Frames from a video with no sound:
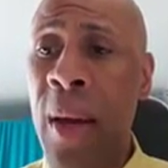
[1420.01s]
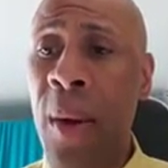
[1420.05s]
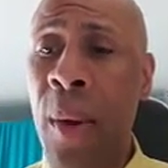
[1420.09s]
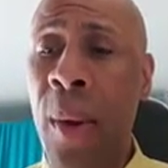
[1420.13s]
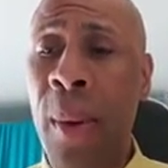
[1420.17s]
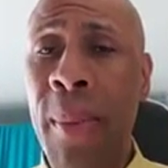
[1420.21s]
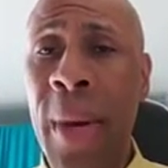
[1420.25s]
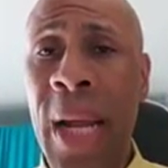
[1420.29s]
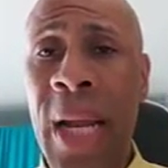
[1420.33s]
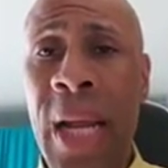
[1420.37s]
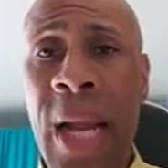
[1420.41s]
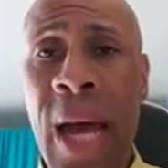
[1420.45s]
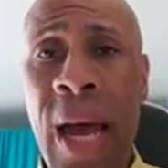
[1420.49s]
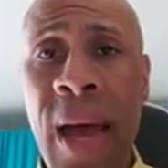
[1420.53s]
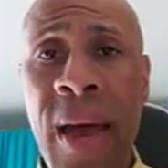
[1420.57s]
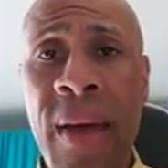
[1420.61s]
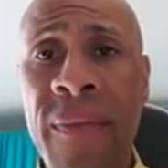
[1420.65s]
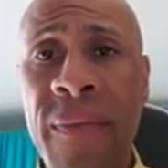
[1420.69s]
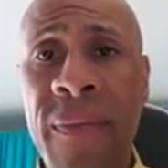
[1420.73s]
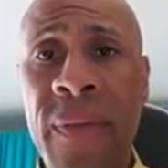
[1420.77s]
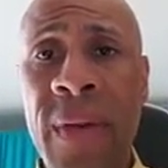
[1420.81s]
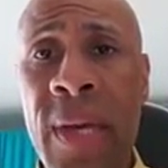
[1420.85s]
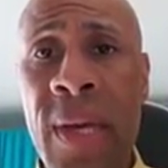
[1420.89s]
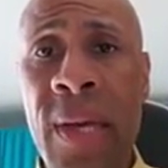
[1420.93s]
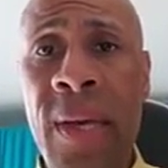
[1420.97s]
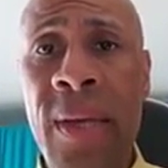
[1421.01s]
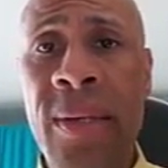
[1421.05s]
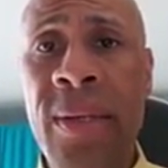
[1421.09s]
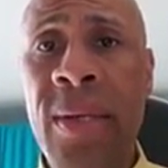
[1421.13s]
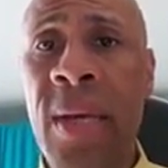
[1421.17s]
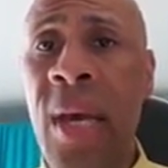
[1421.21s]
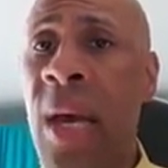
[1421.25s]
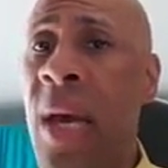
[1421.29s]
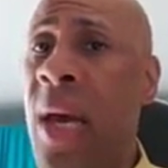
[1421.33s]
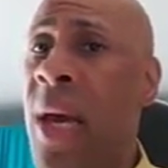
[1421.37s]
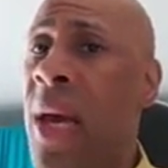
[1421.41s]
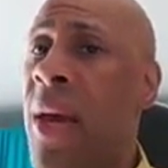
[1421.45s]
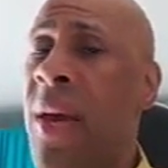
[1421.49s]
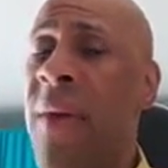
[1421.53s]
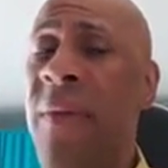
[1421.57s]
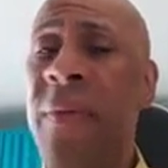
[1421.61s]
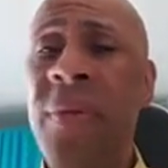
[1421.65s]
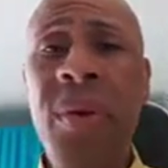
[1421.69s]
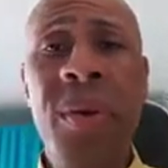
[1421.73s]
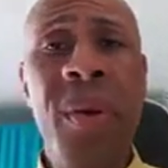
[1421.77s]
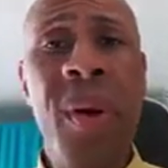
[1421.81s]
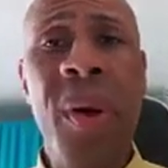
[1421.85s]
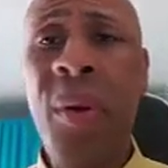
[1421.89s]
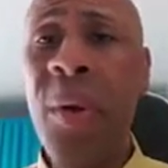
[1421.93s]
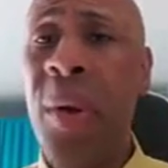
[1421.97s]
on my live feeds, if
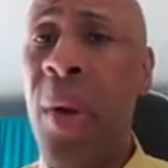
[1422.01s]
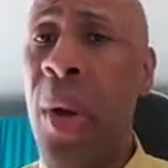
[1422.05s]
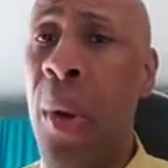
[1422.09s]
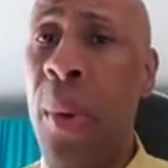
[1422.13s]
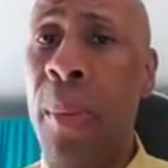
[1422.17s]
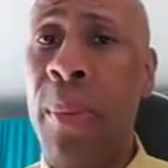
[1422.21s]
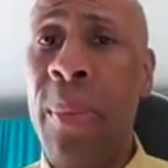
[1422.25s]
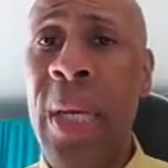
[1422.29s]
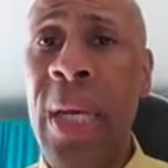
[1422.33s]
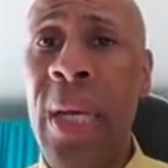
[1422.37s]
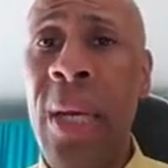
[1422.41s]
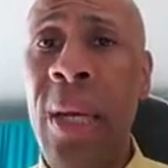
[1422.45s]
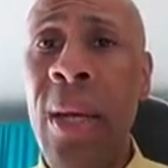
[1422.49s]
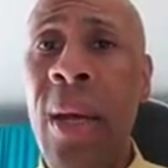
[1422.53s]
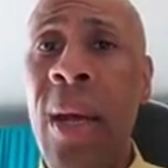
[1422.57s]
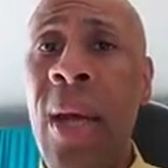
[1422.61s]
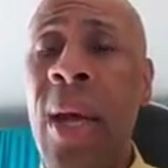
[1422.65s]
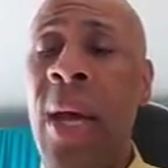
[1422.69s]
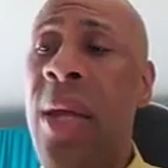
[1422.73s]
you don't know me,